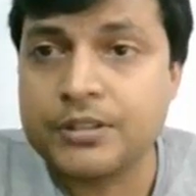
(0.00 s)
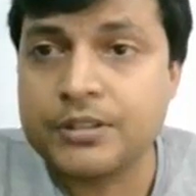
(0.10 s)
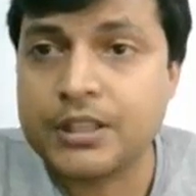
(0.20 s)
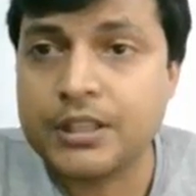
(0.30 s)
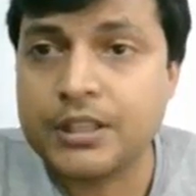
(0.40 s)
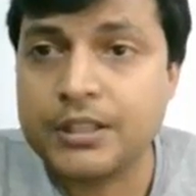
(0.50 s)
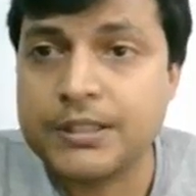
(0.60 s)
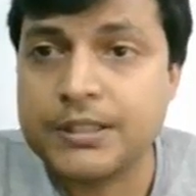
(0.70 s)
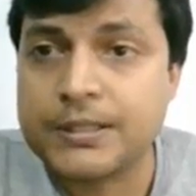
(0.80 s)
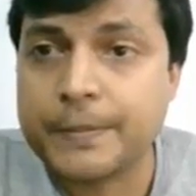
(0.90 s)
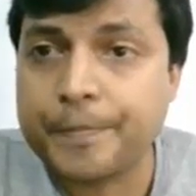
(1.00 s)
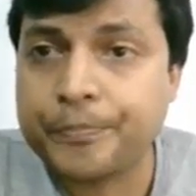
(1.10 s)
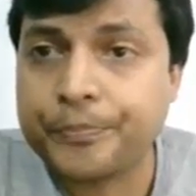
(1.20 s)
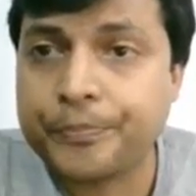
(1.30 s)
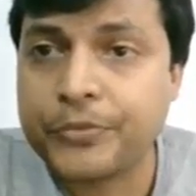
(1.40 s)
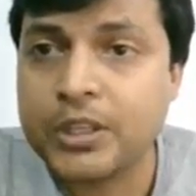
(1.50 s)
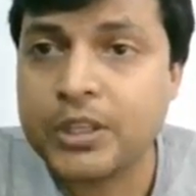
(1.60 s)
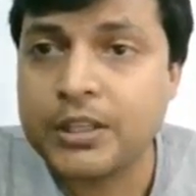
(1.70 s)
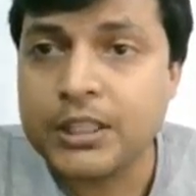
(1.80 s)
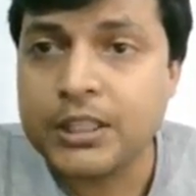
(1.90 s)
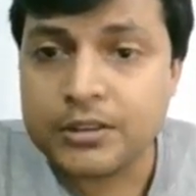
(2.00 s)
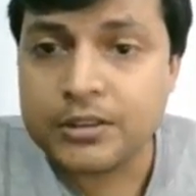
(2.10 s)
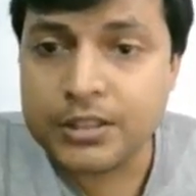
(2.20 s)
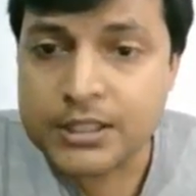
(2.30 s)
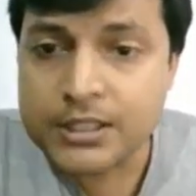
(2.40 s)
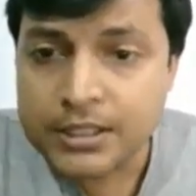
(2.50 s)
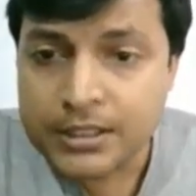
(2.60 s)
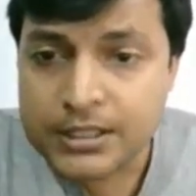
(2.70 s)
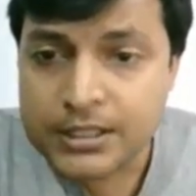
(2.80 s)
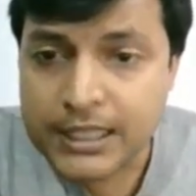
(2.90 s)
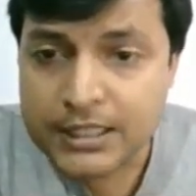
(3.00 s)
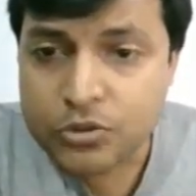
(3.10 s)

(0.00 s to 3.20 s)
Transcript: happens is this